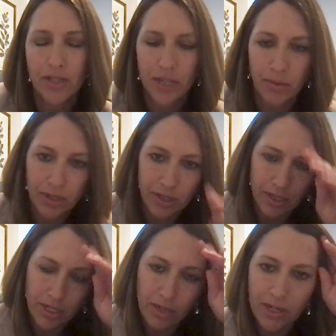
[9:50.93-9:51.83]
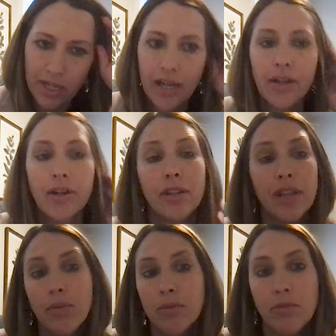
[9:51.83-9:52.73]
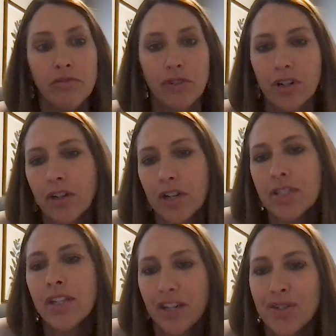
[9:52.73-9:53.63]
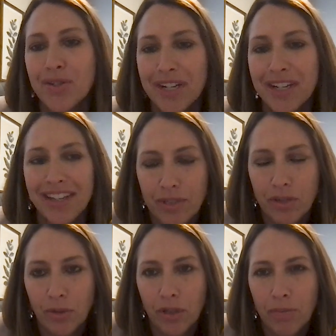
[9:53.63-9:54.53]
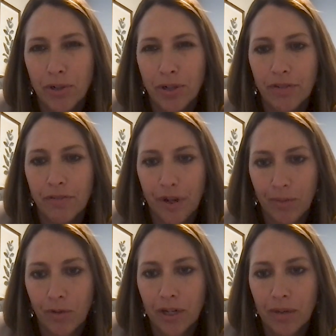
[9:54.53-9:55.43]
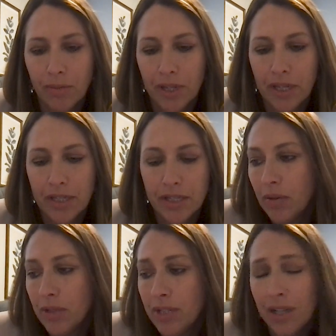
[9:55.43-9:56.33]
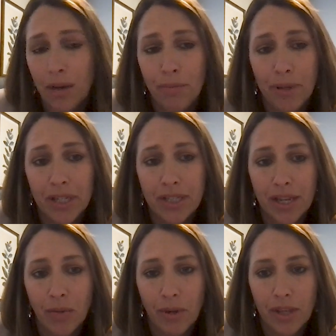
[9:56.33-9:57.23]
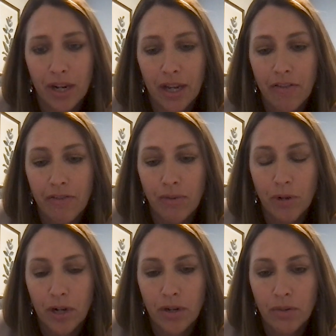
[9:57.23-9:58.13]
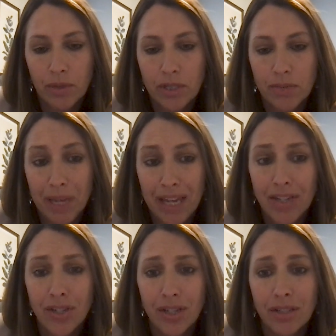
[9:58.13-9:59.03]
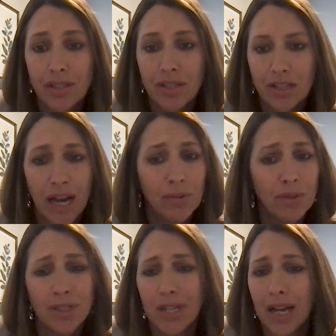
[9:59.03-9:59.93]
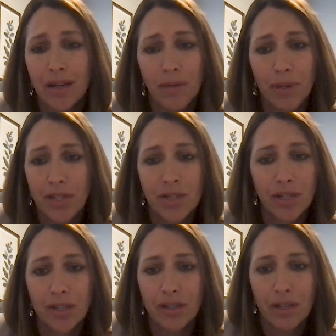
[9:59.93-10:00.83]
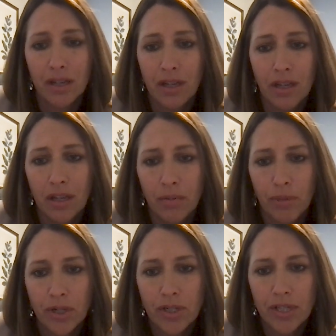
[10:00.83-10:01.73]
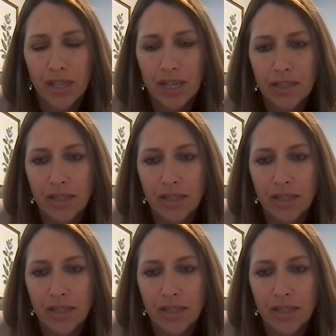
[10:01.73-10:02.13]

She would get hired and they would move her across the country to really put a good framework in place. I would say a big takeaway that I got from her was patience. I was not a patient person.